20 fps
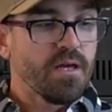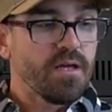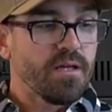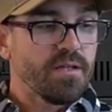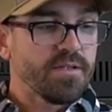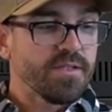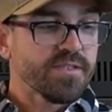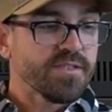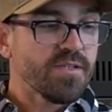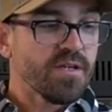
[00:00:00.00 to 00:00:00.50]

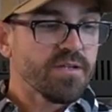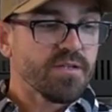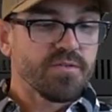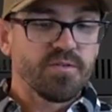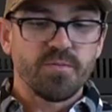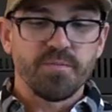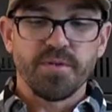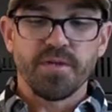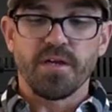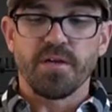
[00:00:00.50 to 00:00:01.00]
Let's talk a
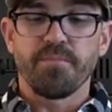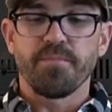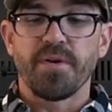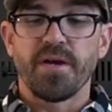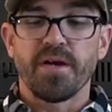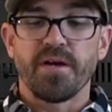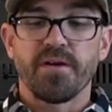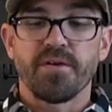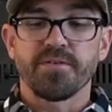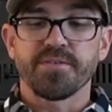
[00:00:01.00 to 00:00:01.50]
little bit
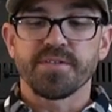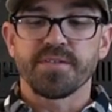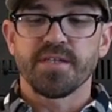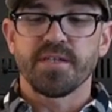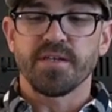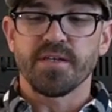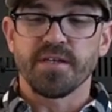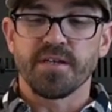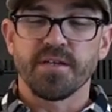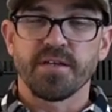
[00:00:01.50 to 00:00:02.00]
about
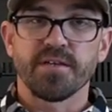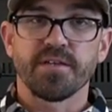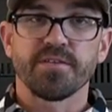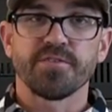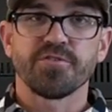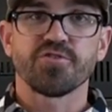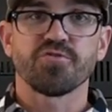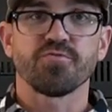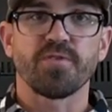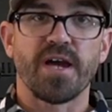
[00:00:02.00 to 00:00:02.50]

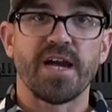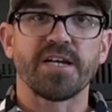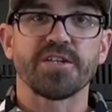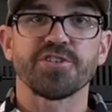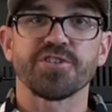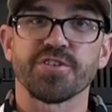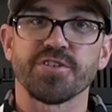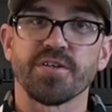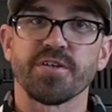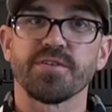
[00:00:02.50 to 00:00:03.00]

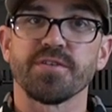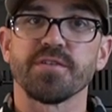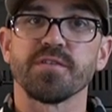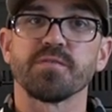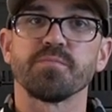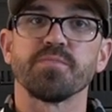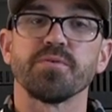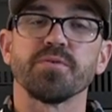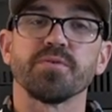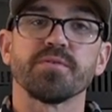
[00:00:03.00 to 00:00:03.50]
traction on
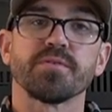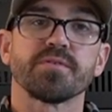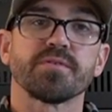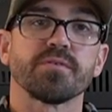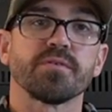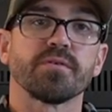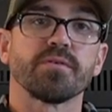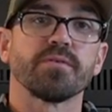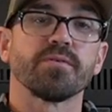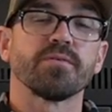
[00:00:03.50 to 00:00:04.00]
these boots.
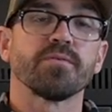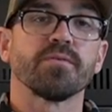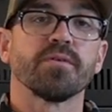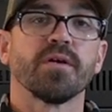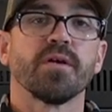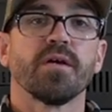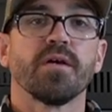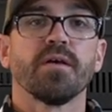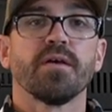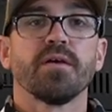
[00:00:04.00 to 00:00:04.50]
So
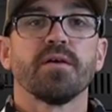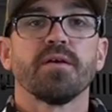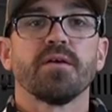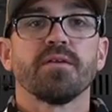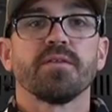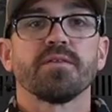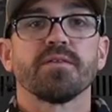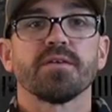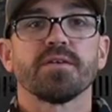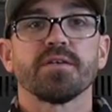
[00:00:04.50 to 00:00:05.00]

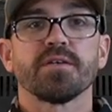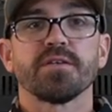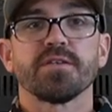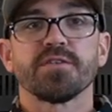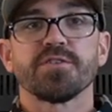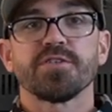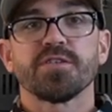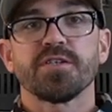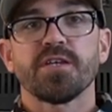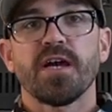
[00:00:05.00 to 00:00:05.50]

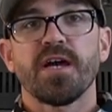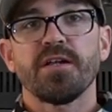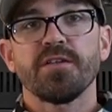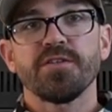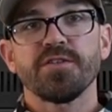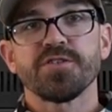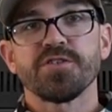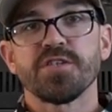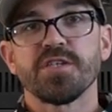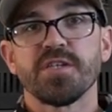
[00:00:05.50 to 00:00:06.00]
the
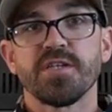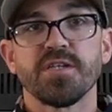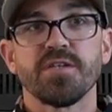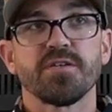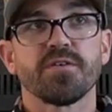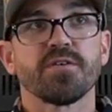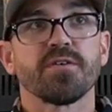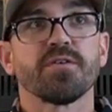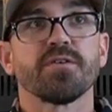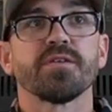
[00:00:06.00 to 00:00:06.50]
challenge
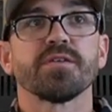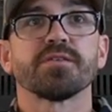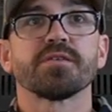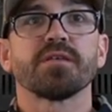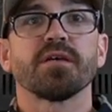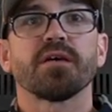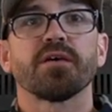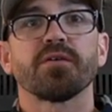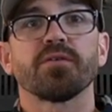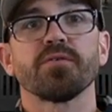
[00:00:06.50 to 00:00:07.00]
here is
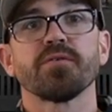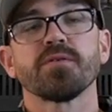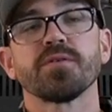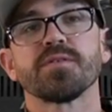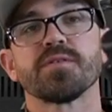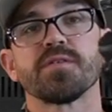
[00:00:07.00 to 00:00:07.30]
that early